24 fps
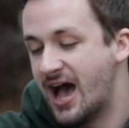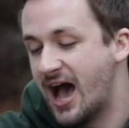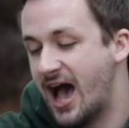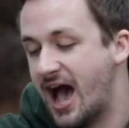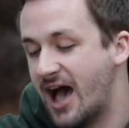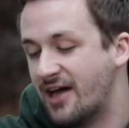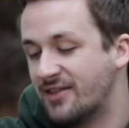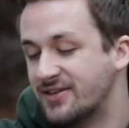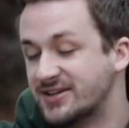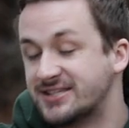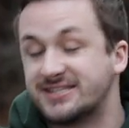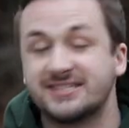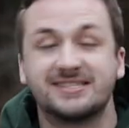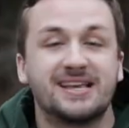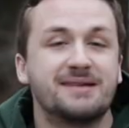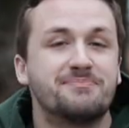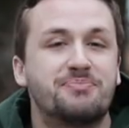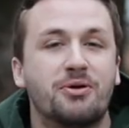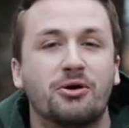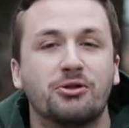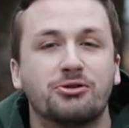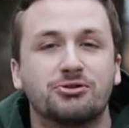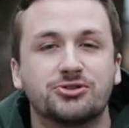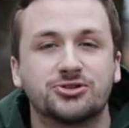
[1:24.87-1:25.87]
Uh, this is a
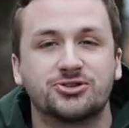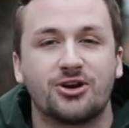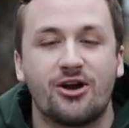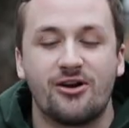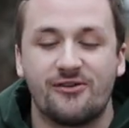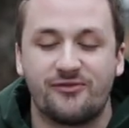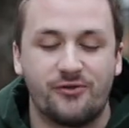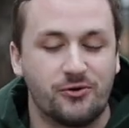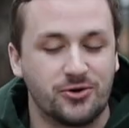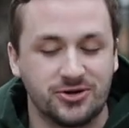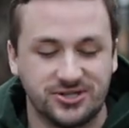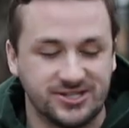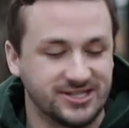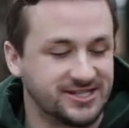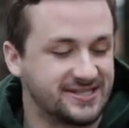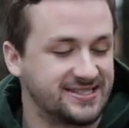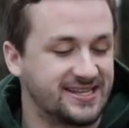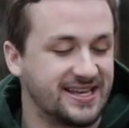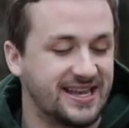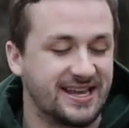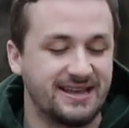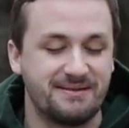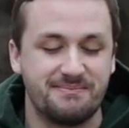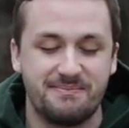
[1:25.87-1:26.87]
Polarstar
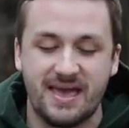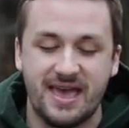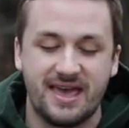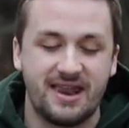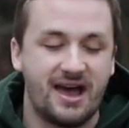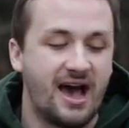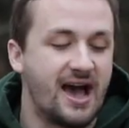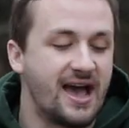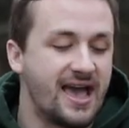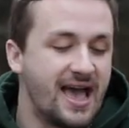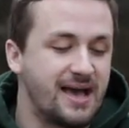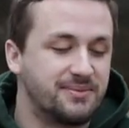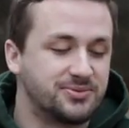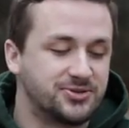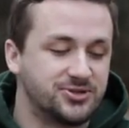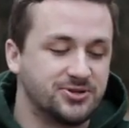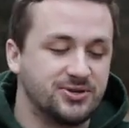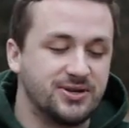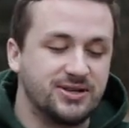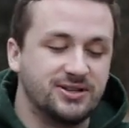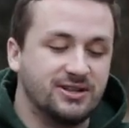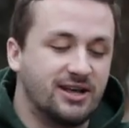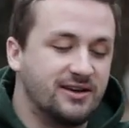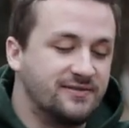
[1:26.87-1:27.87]
416. Man, I
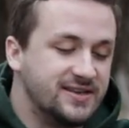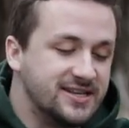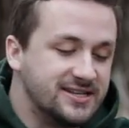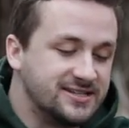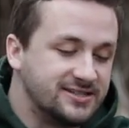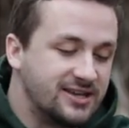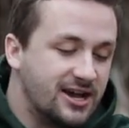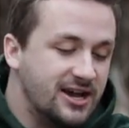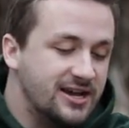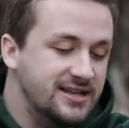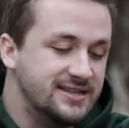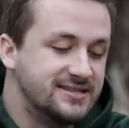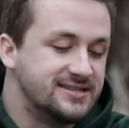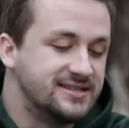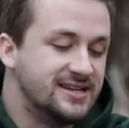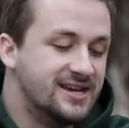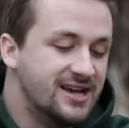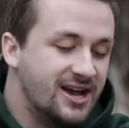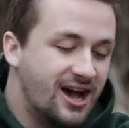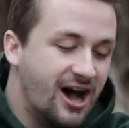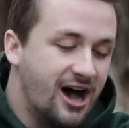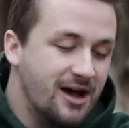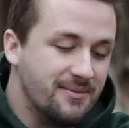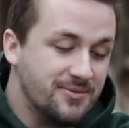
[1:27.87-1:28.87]
absolutely love these guns.
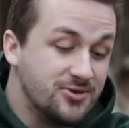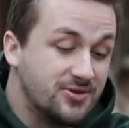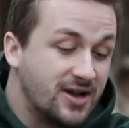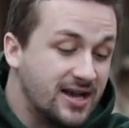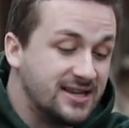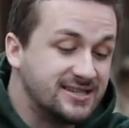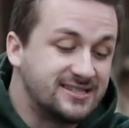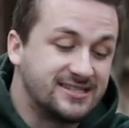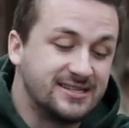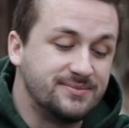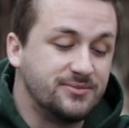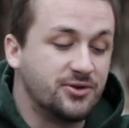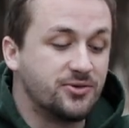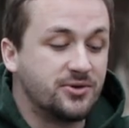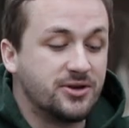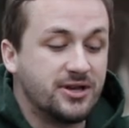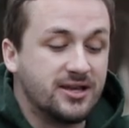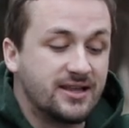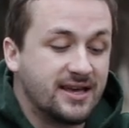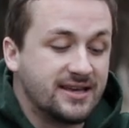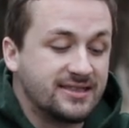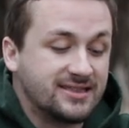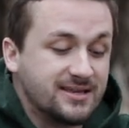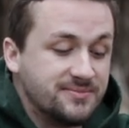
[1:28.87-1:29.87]
Um, you guys seem to
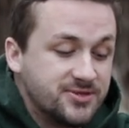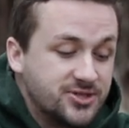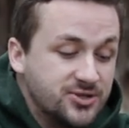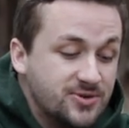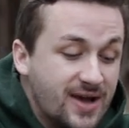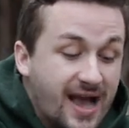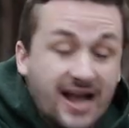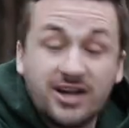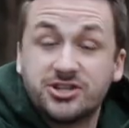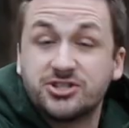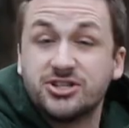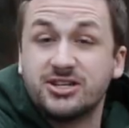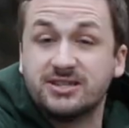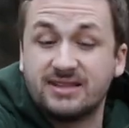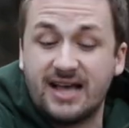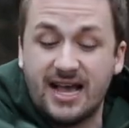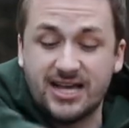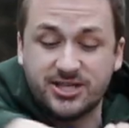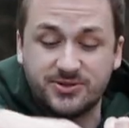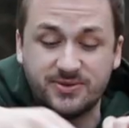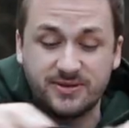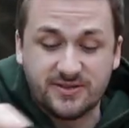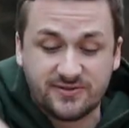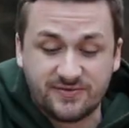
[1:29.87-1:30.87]
really like them too. Actually,
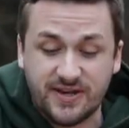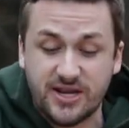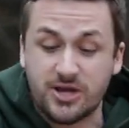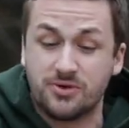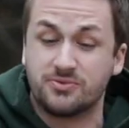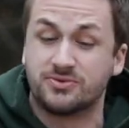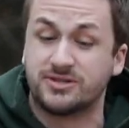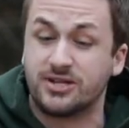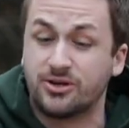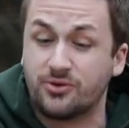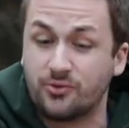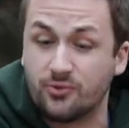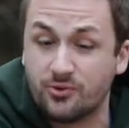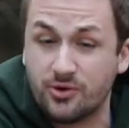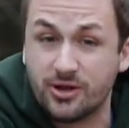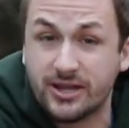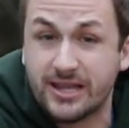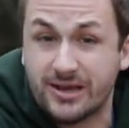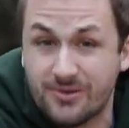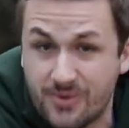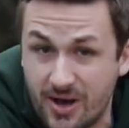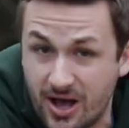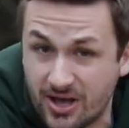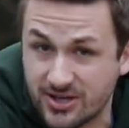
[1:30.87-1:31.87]
last week's video did
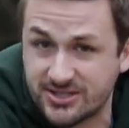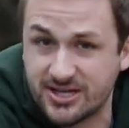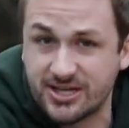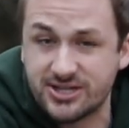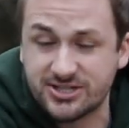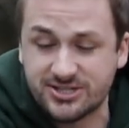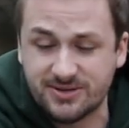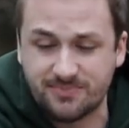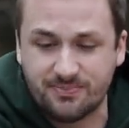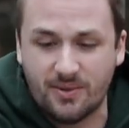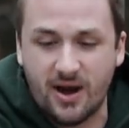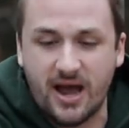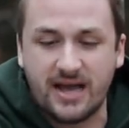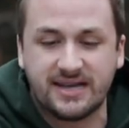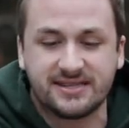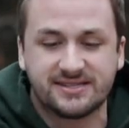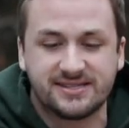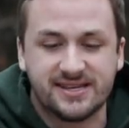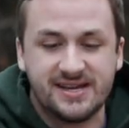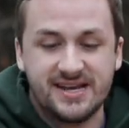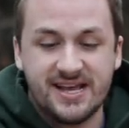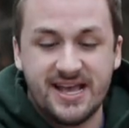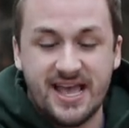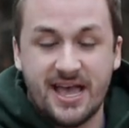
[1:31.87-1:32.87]
really well. I was kind of
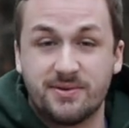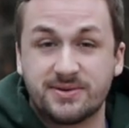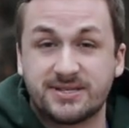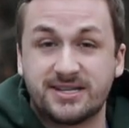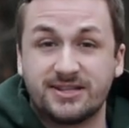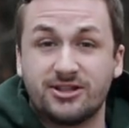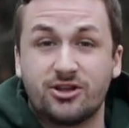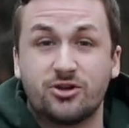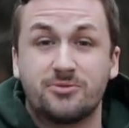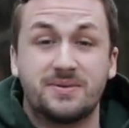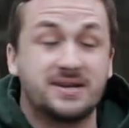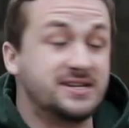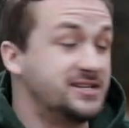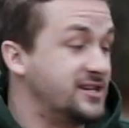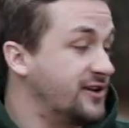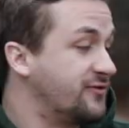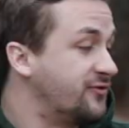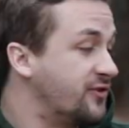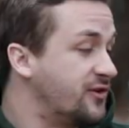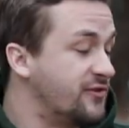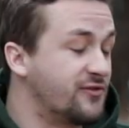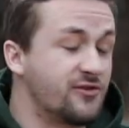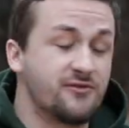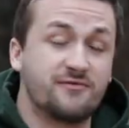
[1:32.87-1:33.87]
surprised. It was a little bit
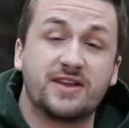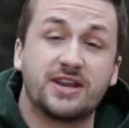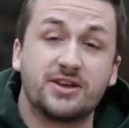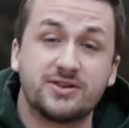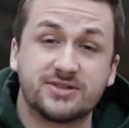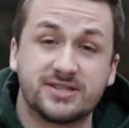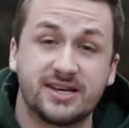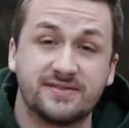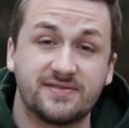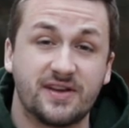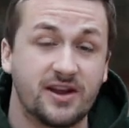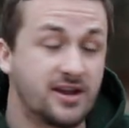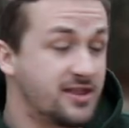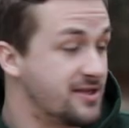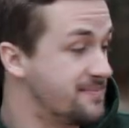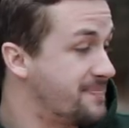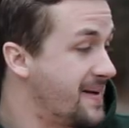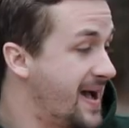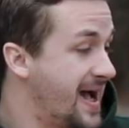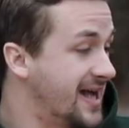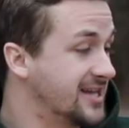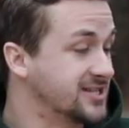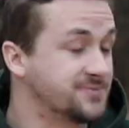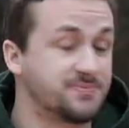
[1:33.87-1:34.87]
different from videos I've done in the
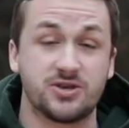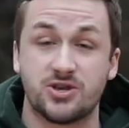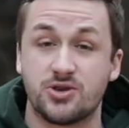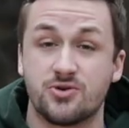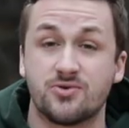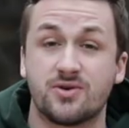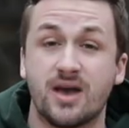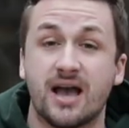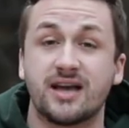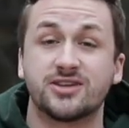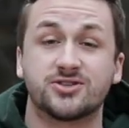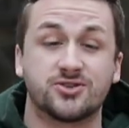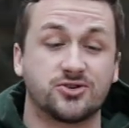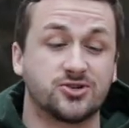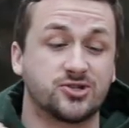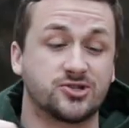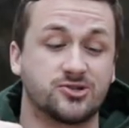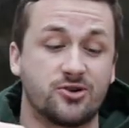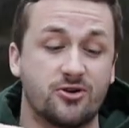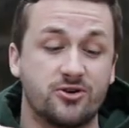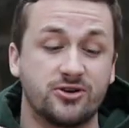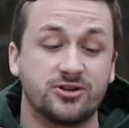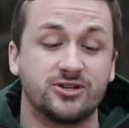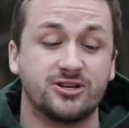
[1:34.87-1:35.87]
past, but you guys are
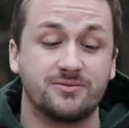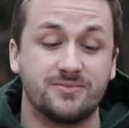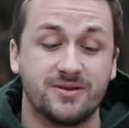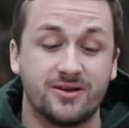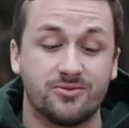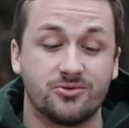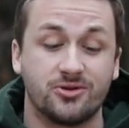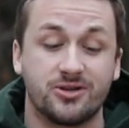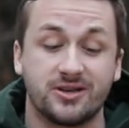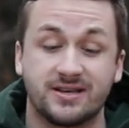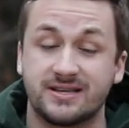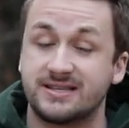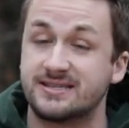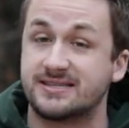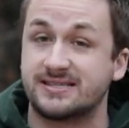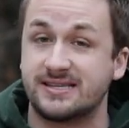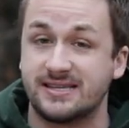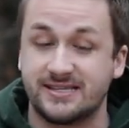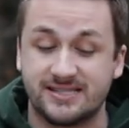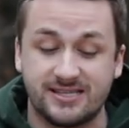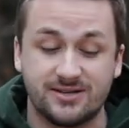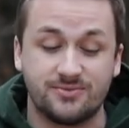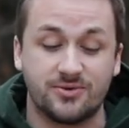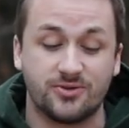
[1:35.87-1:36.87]
starting to be really
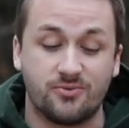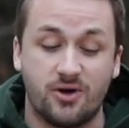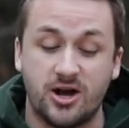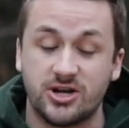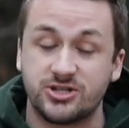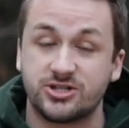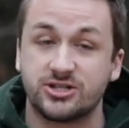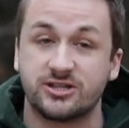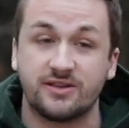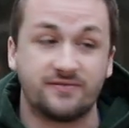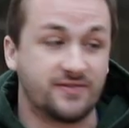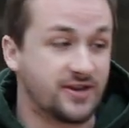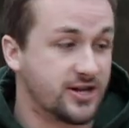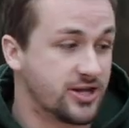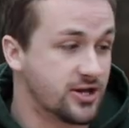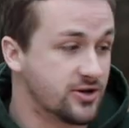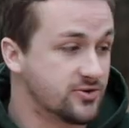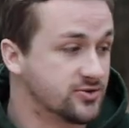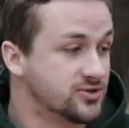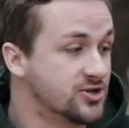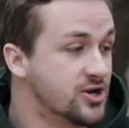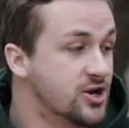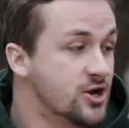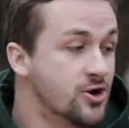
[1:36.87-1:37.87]
consistent with watching the
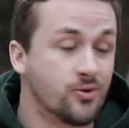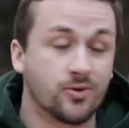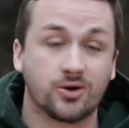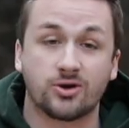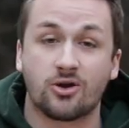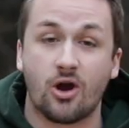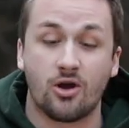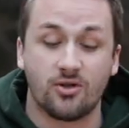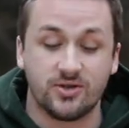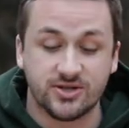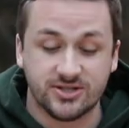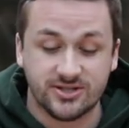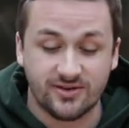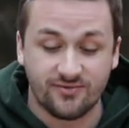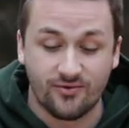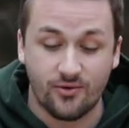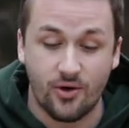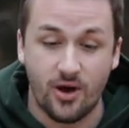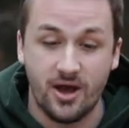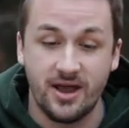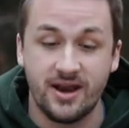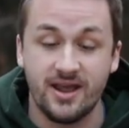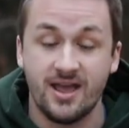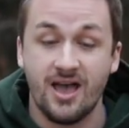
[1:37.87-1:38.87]
videos regardless of
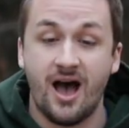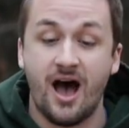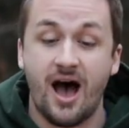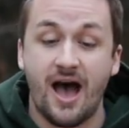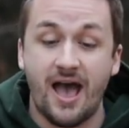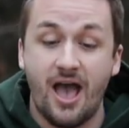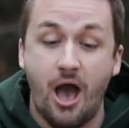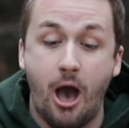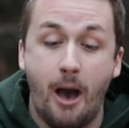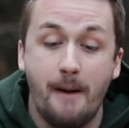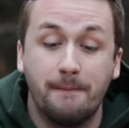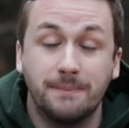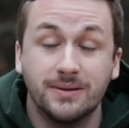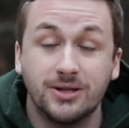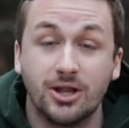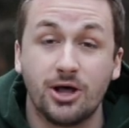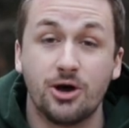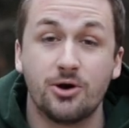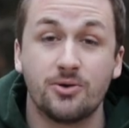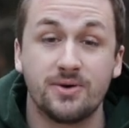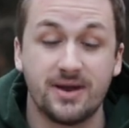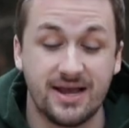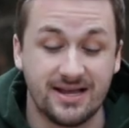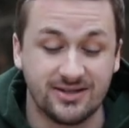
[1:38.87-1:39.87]
what I
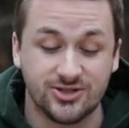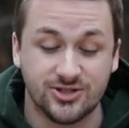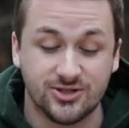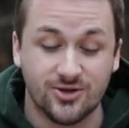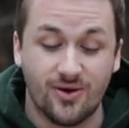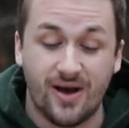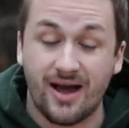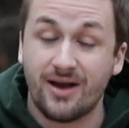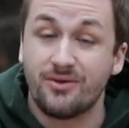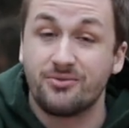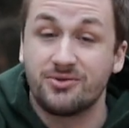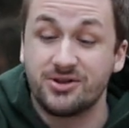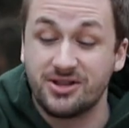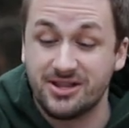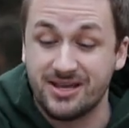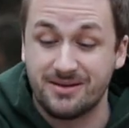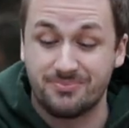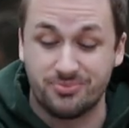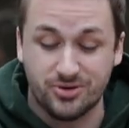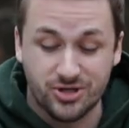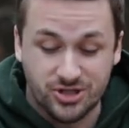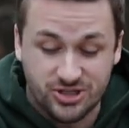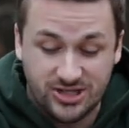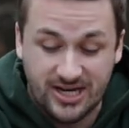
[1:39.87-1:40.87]
upload, and so I really
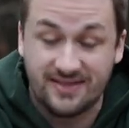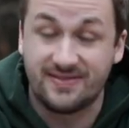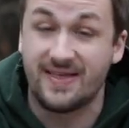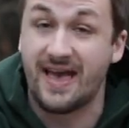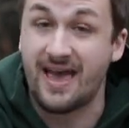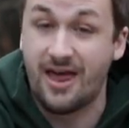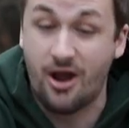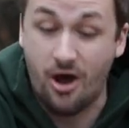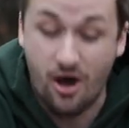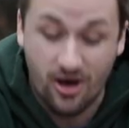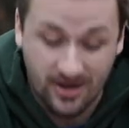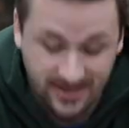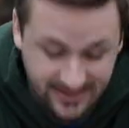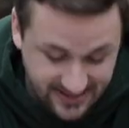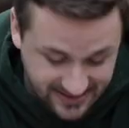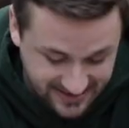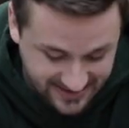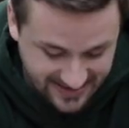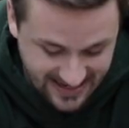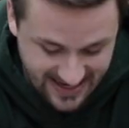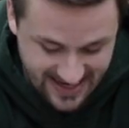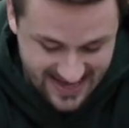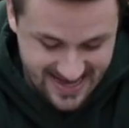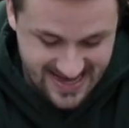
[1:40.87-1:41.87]
appreciate that,
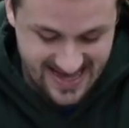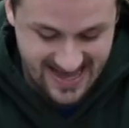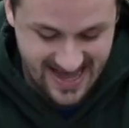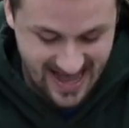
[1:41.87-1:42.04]
honestly.